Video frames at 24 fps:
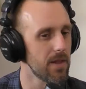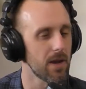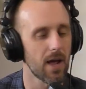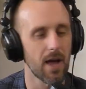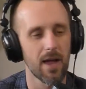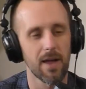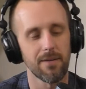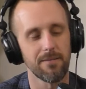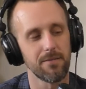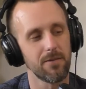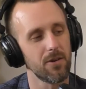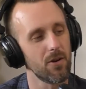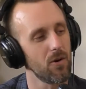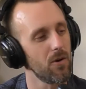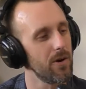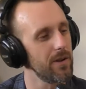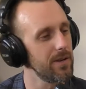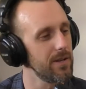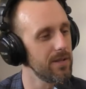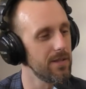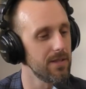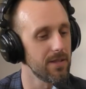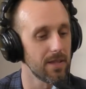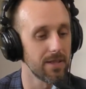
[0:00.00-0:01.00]
then I have no
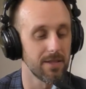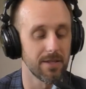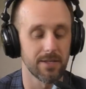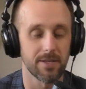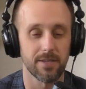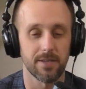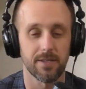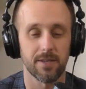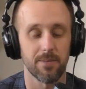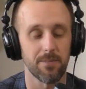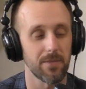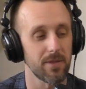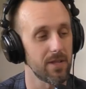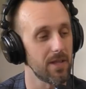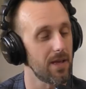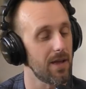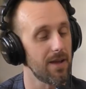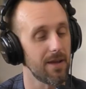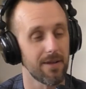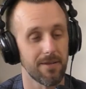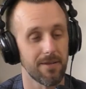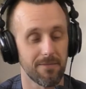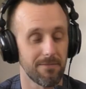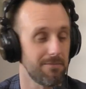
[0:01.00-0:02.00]
idea. And this is something that
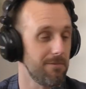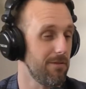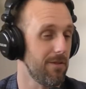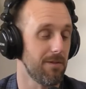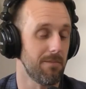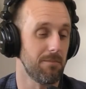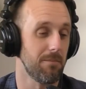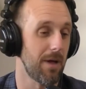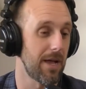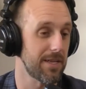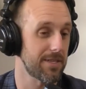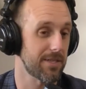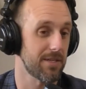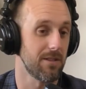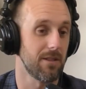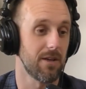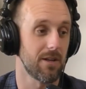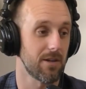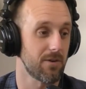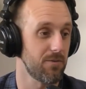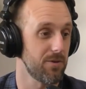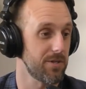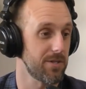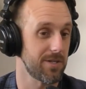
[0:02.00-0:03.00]
I've, I'm asking a lot
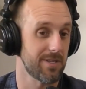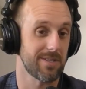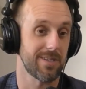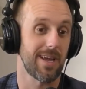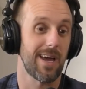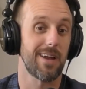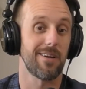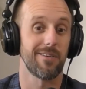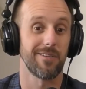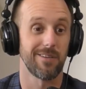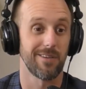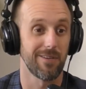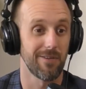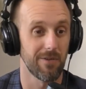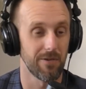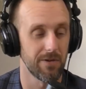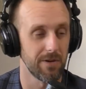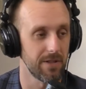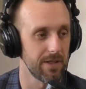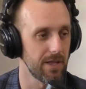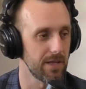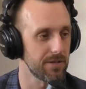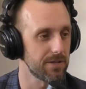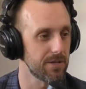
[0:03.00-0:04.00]
of questions because I don't even know
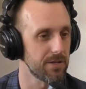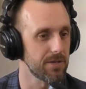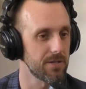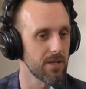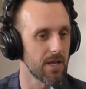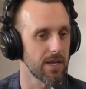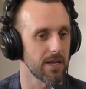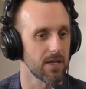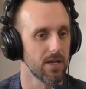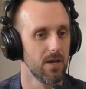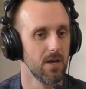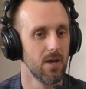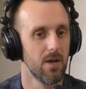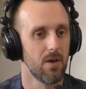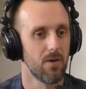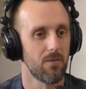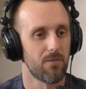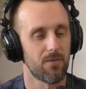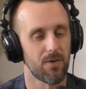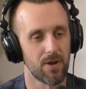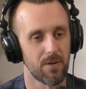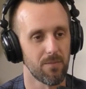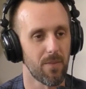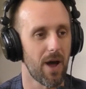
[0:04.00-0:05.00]
any answer. It's like
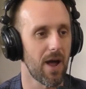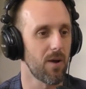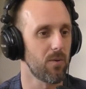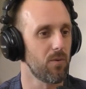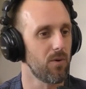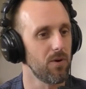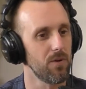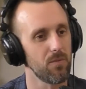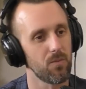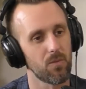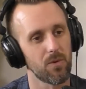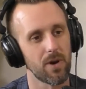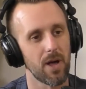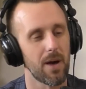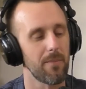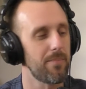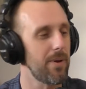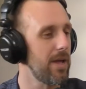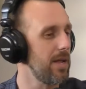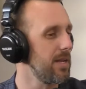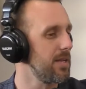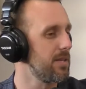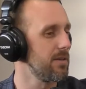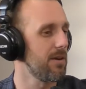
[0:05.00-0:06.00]
for, in my world, we're not
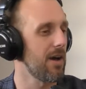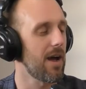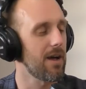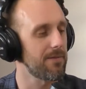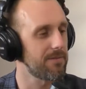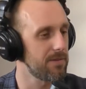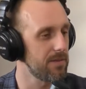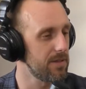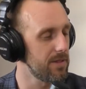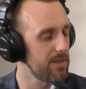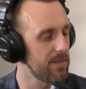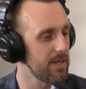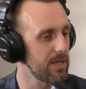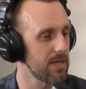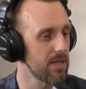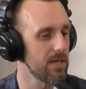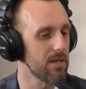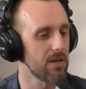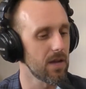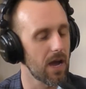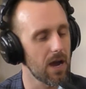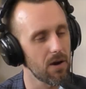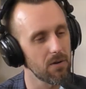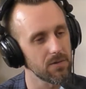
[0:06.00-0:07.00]
paid until after the thing.
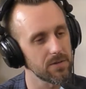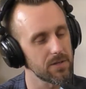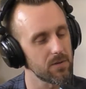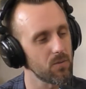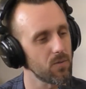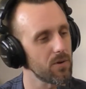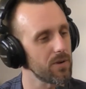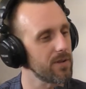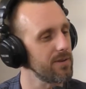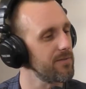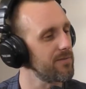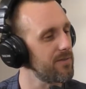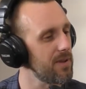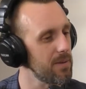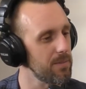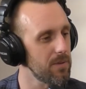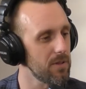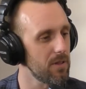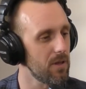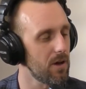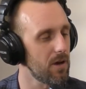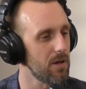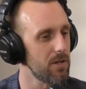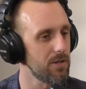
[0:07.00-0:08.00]
How is it work in family
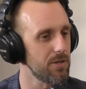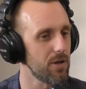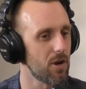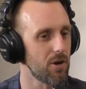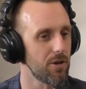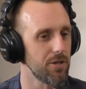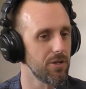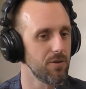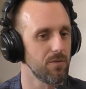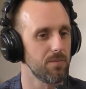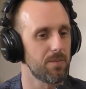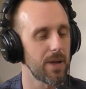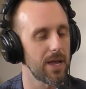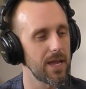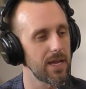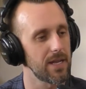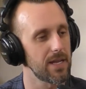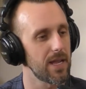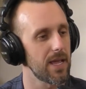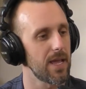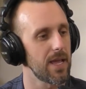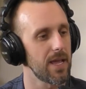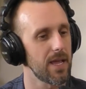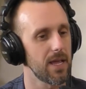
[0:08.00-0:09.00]
law? Are you paying
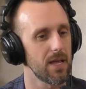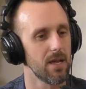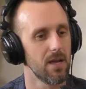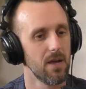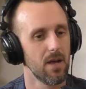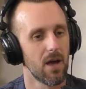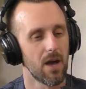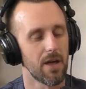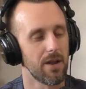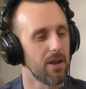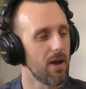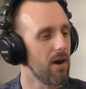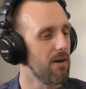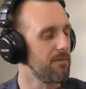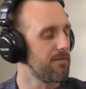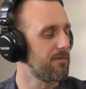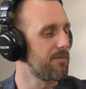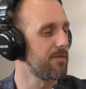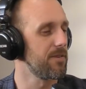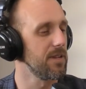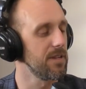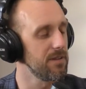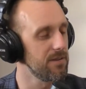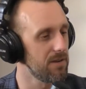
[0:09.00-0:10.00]
a an up
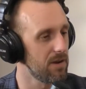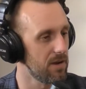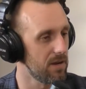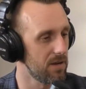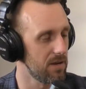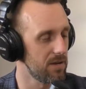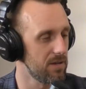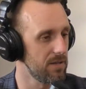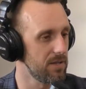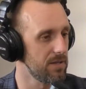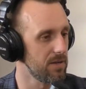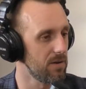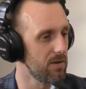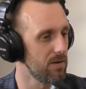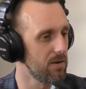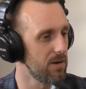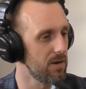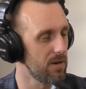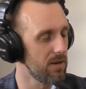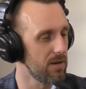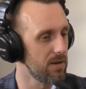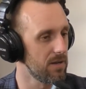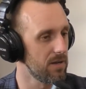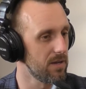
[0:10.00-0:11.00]
free, uh, you know,
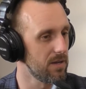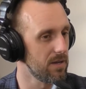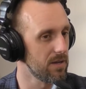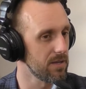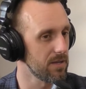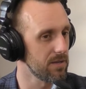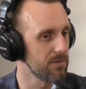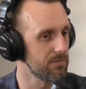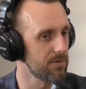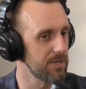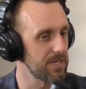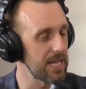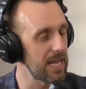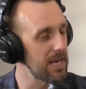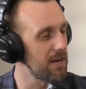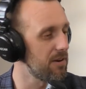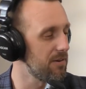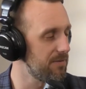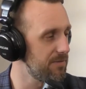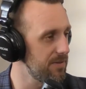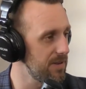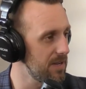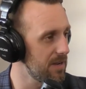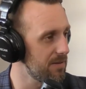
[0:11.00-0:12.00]
uh, a retainer
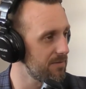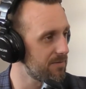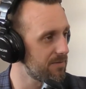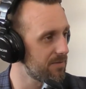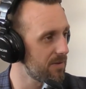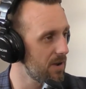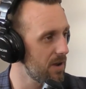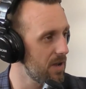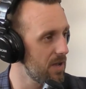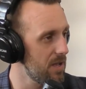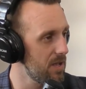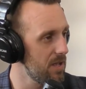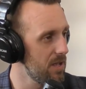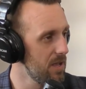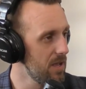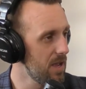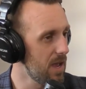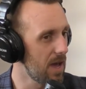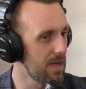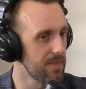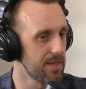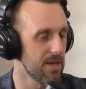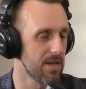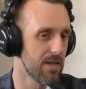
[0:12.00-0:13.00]
fee up front,
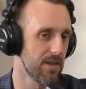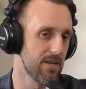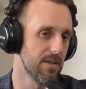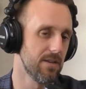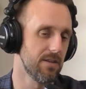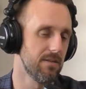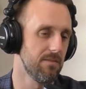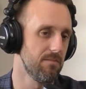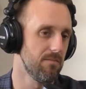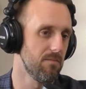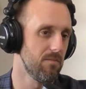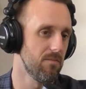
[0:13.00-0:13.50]
and then